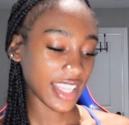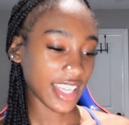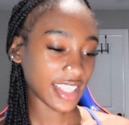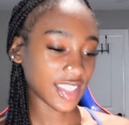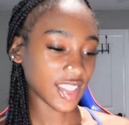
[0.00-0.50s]

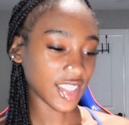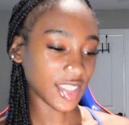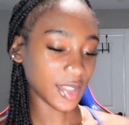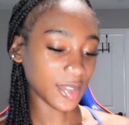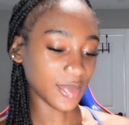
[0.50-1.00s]

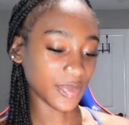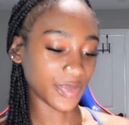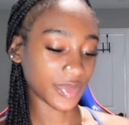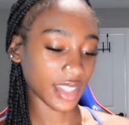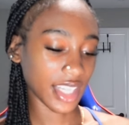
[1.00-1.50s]
So
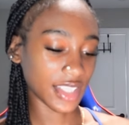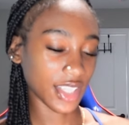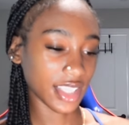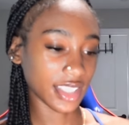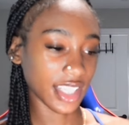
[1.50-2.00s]
as you
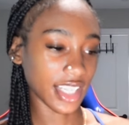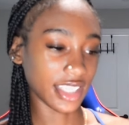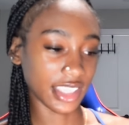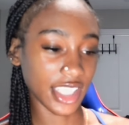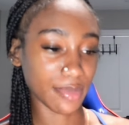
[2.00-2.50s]
guys can tell, I
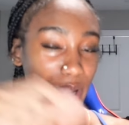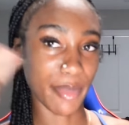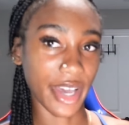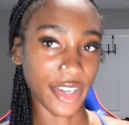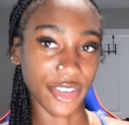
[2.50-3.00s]
did change my
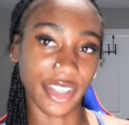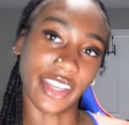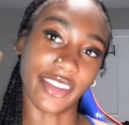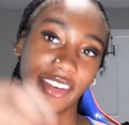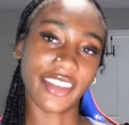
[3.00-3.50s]
banner
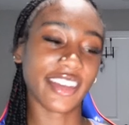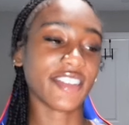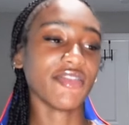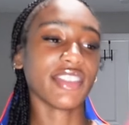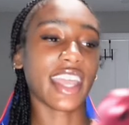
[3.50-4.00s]
again
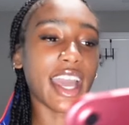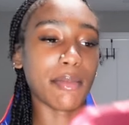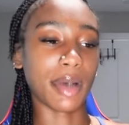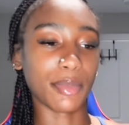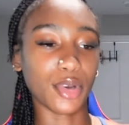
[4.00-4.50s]
and
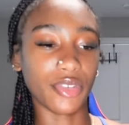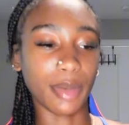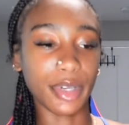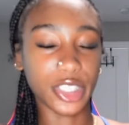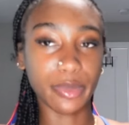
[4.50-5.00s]
my profile
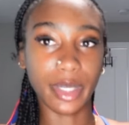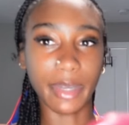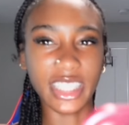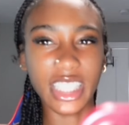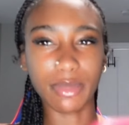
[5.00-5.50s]
picture, but I
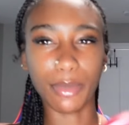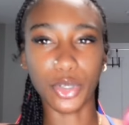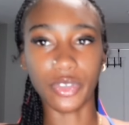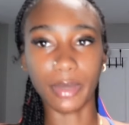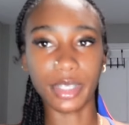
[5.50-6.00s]
might change my
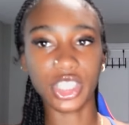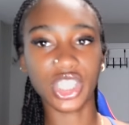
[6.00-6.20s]
profile picture